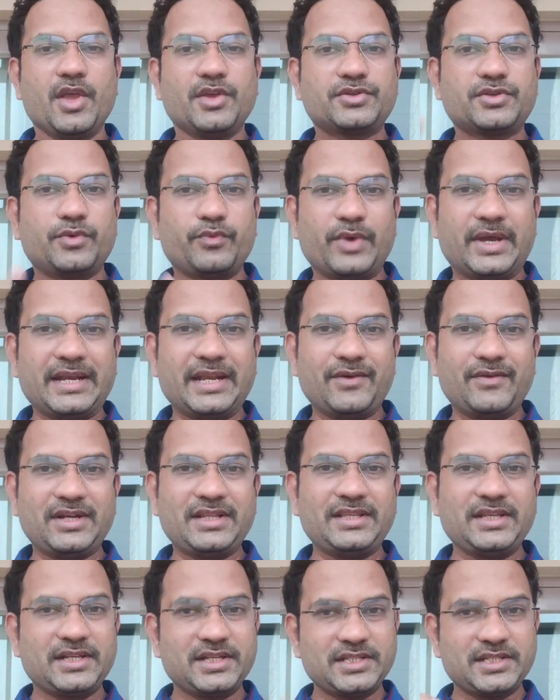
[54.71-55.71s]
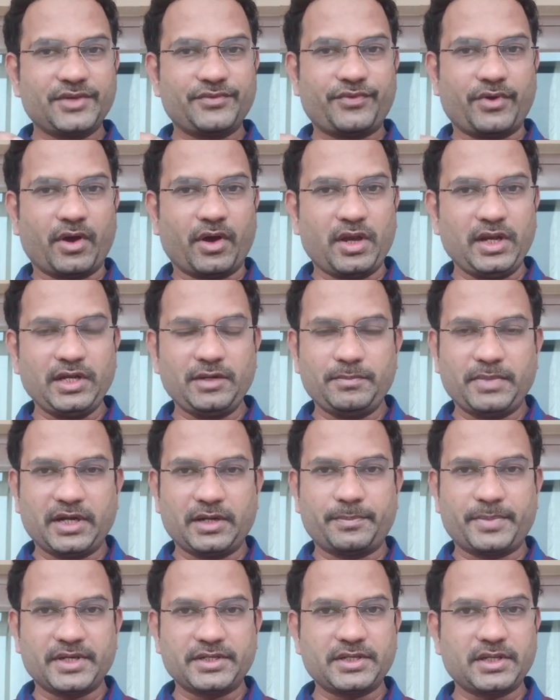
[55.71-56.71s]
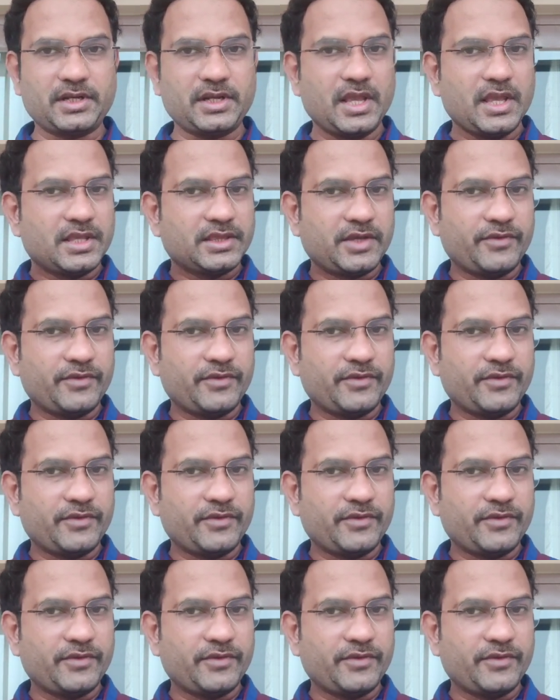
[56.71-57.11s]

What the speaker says: So whenever there is a fall in blood pressure,